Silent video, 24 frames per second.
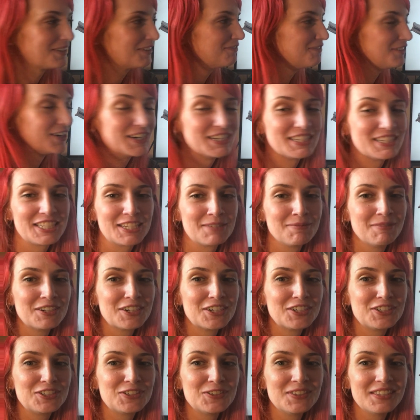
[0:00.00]
Very similar
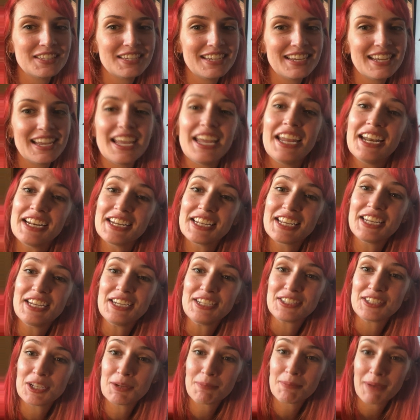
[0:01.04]
to the
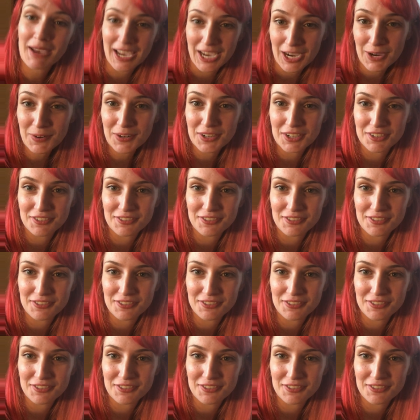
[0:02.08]
Nkisi power